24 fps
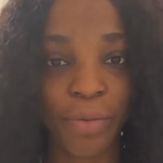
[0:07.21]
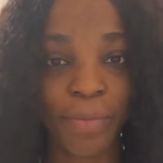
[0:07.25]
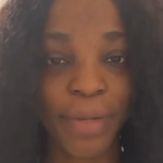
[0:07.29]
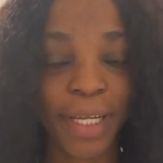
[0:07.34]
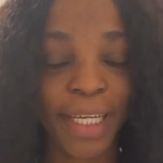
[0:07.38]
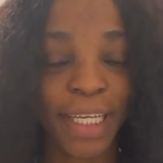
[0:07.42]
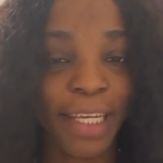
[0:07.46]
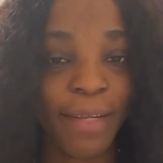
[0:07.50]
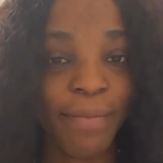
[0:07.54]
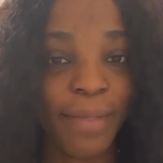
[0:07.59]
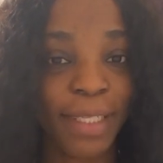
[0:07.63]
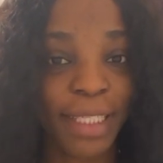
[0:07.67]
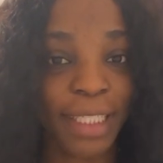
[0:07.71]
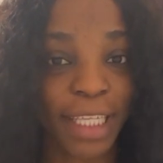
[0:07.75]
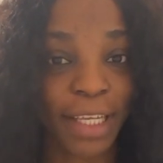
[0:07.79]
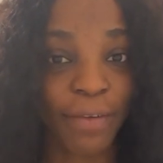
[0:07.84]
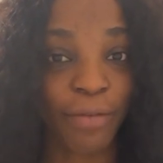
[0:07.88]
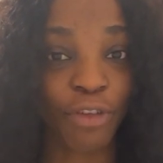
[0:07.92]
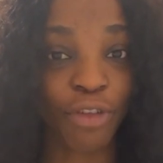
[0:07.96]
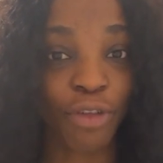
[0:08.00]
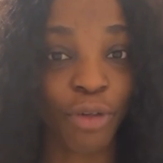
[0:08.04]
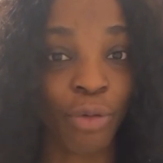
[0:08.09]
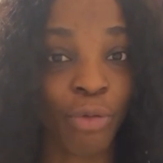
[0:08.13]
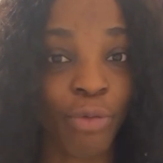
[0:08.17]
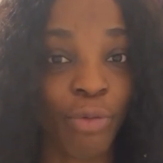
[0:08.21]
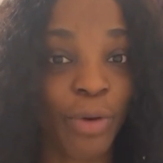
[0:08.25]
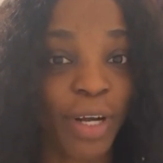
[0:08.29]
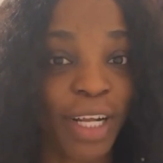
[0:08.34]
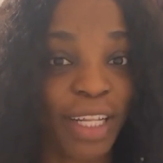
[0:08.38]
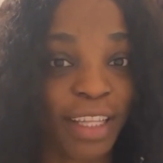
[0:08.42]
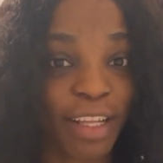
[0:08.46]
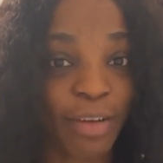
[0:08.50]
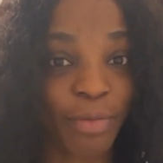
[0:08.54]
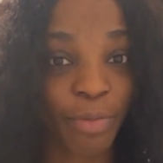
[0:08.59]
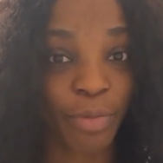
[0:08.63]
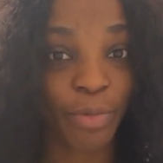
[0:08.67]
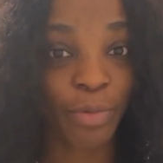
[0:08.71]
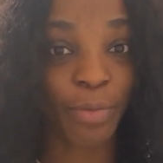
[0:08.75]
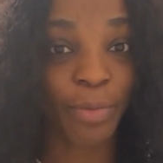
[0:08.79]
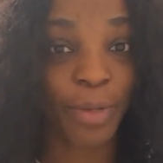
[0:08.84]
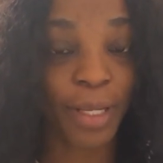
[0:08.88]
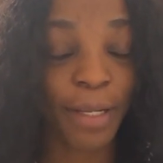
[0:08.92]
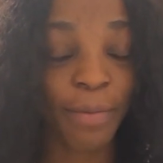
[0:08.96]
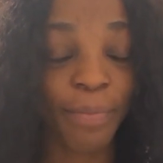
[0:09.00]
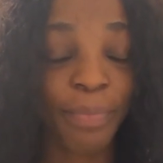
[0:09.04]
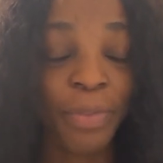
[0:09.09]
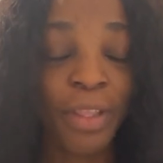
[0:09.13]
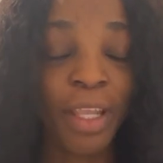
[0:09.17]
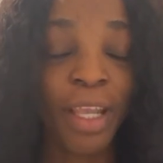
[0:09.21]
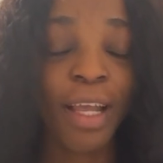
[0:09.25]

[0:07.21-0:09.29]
My name is Davies Oluwadabobomi.